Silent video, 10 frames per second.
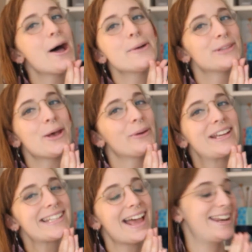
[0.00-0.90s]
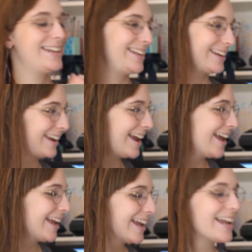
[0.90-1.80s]
I'm so excited.
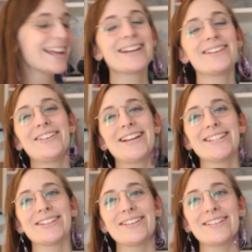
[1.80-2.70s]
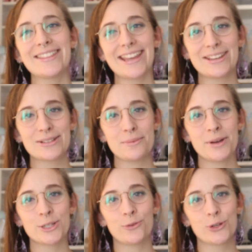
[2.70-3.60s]
Anyway, so thank you so
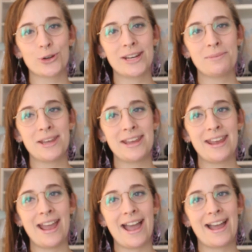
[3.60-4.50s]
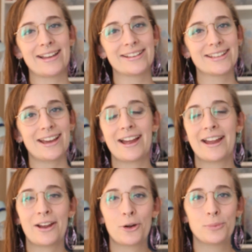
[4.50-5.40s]
much for joining me, and
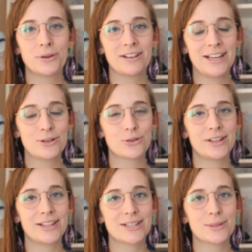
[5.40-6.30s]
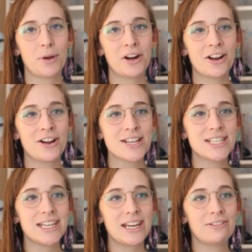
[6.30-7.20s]
I hope you really enjoyed this
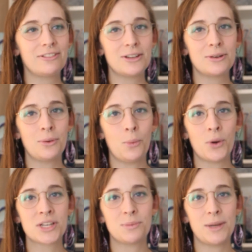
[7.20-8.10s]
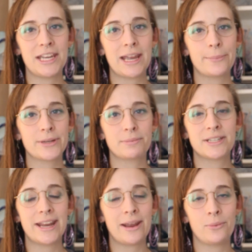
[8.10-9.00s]
podcast. If you want to be kept up to
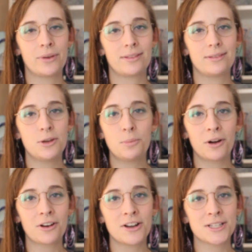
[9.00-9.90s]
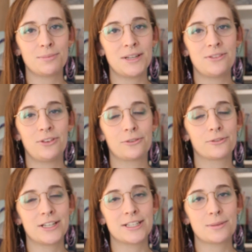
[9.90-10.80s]
date with new podcasts, please feel
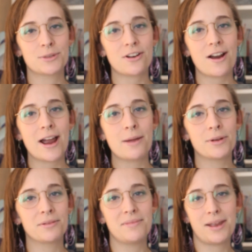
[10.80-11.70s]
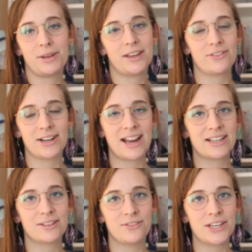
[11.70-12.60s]
free to subscribe and maybe give a like
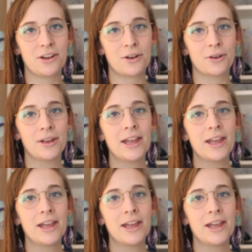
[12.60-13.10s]
to the video.